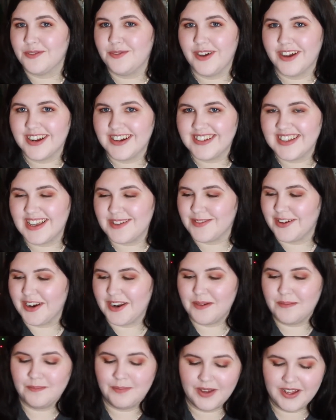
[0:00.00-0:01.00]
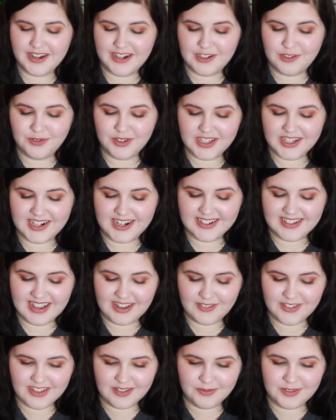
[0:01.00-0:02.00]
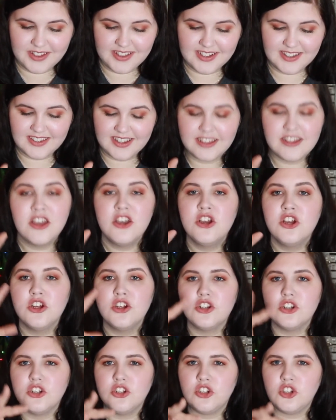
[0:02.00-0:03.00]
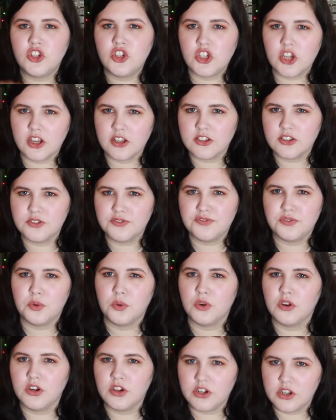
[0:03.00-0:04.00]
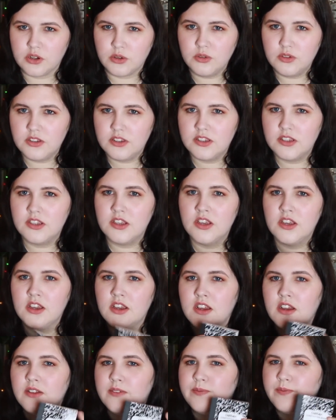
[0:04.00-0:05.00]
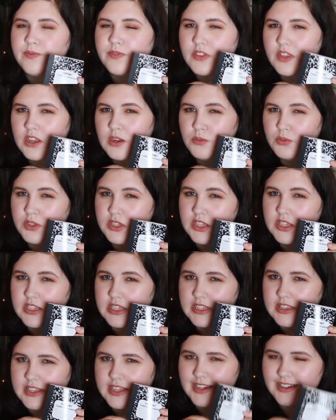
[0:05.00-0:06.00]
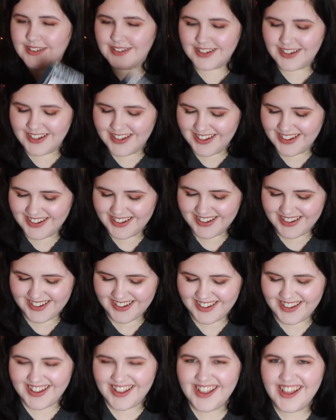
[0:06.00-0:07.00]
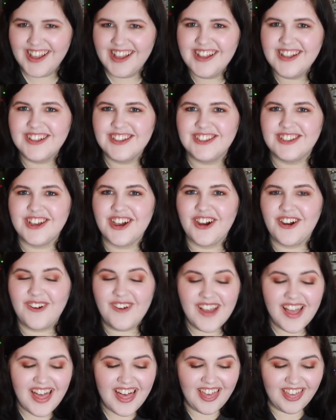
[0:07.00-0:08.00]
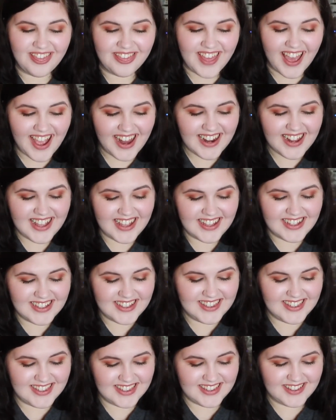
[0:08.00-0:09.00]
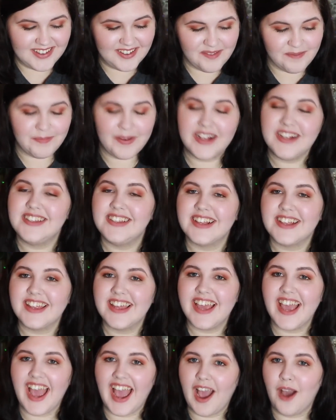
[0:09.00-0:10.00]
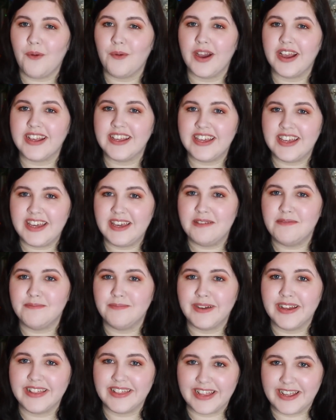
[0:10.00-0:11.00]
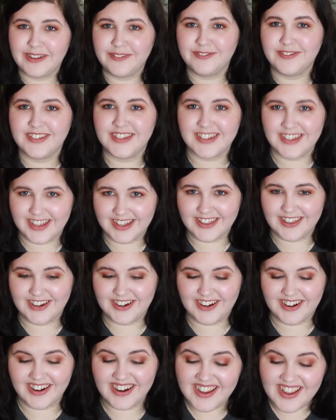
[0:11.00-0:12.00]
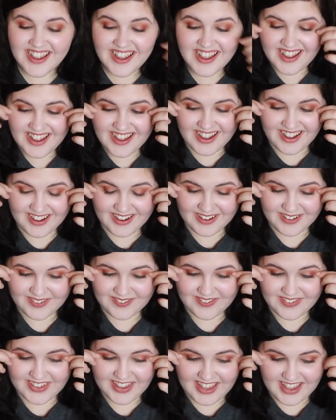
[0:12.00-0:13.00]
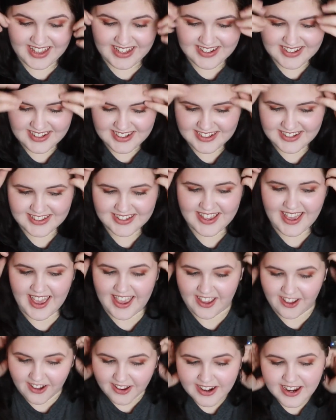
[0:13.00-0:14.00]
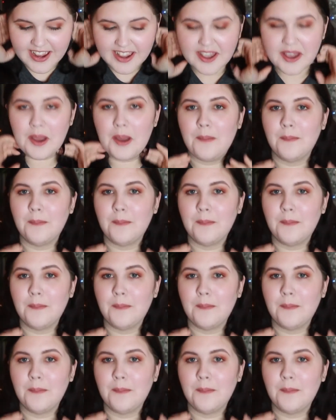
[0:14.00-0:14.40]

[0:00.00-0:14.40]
What can I say about it? But it's really nice having something that's like just for notes. I really like that. So that is basically how I keep my life together. It is chaotic.